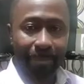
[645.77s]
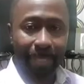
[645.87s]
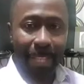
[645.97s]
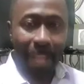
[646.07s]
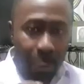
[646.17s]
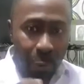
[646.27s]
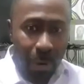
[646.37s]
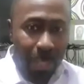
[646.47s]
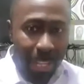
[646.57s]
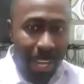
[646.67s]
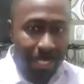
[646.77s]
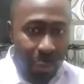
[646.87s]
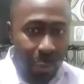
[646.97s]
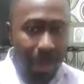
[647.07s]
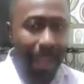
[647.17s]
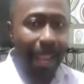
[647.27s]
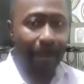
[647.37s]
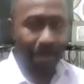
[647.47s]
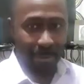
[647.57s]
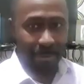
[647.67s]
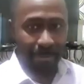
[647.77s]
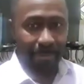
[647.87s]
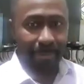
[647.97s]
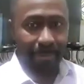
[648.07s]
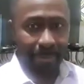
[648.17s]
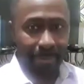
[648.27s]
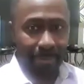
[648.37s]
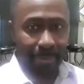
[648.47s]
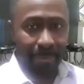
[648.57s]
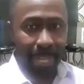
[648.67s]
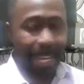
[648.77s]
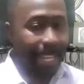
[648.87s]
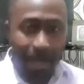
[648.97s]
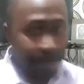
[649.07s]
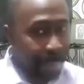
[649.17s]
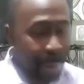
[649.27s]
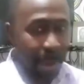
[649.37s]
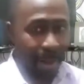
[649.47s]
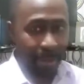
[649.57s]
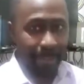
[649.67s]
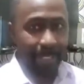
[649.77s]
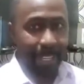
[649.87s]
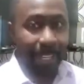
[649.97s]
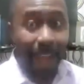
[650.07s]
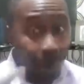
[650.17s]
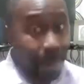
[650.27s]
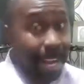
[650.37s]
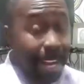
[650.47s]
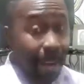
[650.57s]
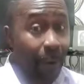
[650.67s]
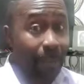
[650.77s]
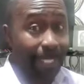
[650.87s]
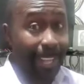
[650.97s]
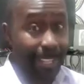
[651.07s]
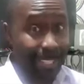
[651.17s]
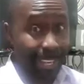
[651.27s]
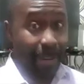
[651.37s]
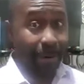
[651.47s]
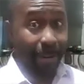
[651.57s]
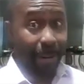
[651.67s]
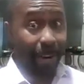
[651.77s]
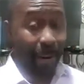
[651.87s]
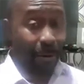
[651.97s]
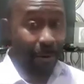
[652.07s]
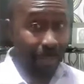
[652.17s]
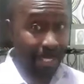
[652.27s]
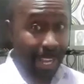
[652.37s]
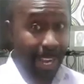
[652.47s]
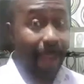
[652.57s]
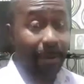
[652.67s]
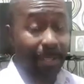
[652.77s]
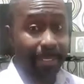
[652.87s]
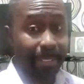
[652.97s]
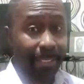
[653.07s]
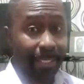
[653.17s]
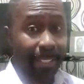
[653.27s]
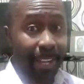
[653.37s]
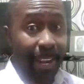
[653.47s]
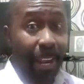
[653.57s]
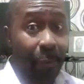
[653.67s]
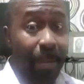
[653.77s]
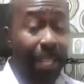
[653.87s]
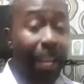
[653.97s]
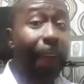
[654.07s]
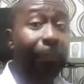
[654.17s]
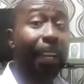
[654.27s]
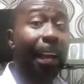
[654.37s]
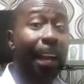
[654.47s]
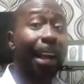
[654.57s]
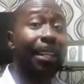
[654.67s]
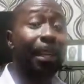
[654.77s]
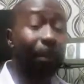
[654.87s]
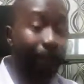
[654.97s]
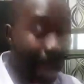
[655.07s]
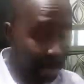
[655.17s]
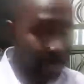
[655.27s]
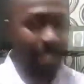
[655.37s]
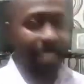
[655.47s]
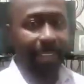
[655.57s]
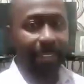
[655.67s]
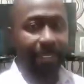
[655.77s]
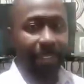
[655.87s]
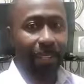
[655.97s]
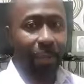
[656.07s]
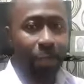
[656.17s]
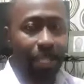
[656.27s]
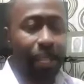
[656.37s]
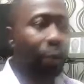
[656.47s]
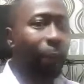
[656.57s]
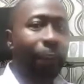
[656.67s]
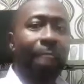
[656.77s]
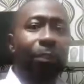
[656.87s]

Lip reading: He took a chance, he took a gamble, and he didn't pay well. Now only in a country like Sierra Leone and other countries like ours, in which after that kind of debacle, you still survive your